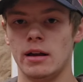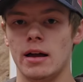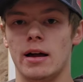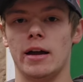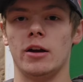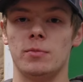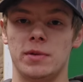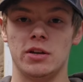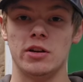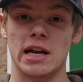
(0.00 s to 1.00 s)
I hope
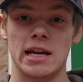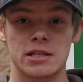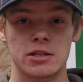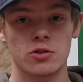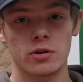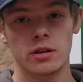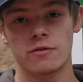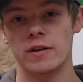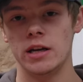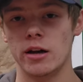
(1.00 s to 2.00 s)
that you guys enjoyed this
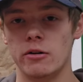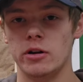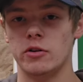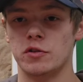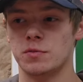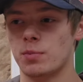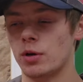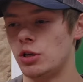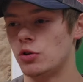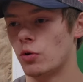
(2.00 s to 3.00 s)
video. It was pretty
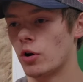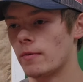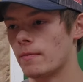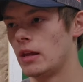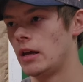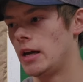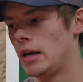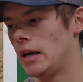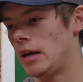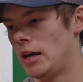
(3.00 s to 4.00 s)
short
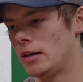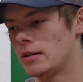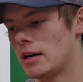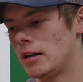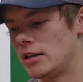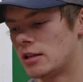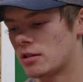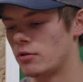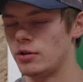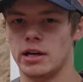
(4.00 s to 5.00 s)
and kind of just
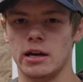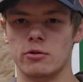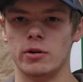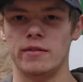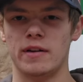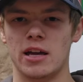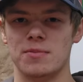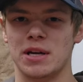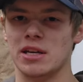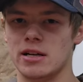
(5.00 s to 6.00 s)
threw it together really fast
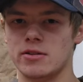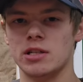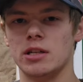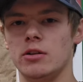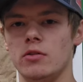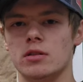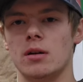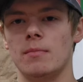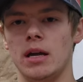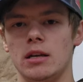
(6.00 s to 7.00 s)
because I was going to do
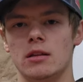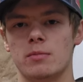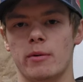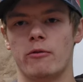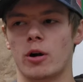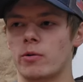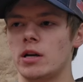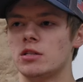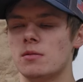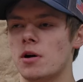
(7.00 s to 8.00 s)
some maintenance before I
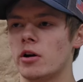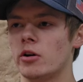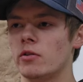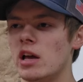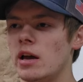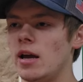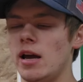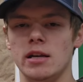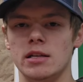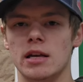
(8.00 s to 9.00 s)
race tomorrow,
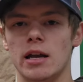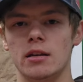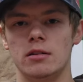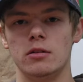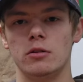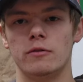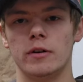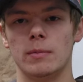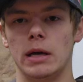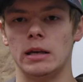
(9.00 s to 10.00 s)
and decided to
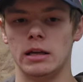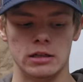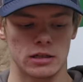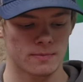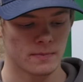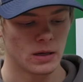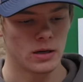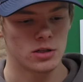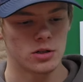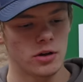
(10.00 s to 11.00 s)
film it and just
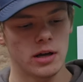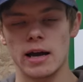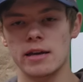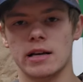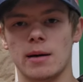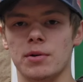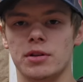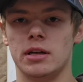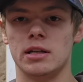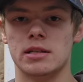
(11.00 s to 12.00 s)
show you guys a couple
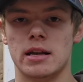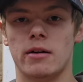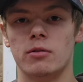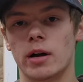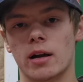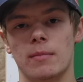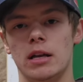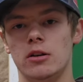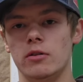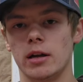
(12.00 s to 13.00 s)
things that I would
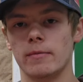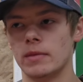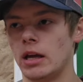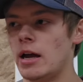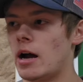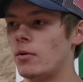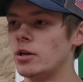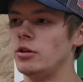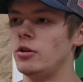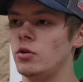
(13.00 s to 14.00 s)
recommend doing. I want
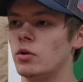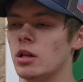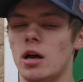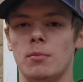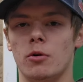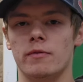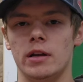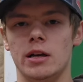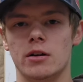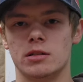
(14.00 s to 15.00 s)
to do a lot more
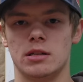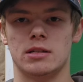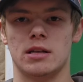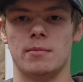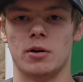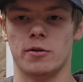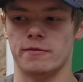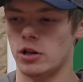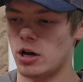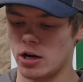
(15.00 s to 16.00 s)
videos this summer,
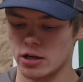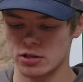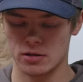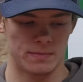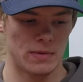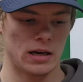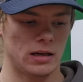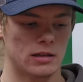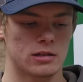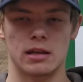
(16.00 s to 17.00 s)
vlogs,
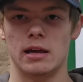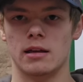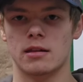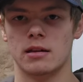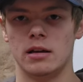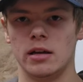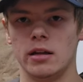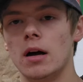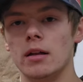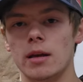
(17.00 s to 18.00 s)
maintenance things,
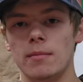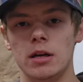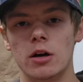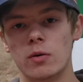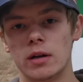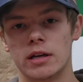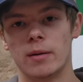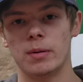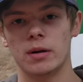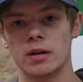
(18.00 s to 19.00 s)
but let me know what
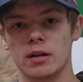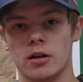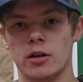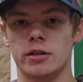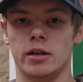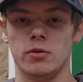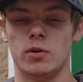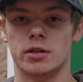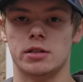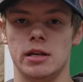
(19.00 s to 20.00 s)
type of content you
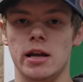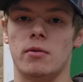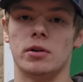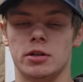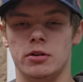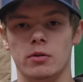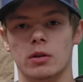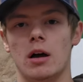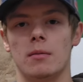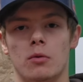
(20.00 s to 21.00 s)
want to see. I want to do a
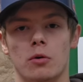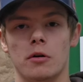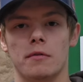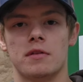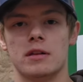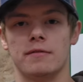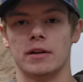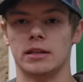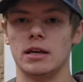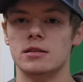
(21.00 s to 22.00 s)
lot more of stuff
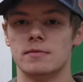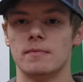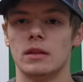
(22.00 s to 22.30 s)
like this.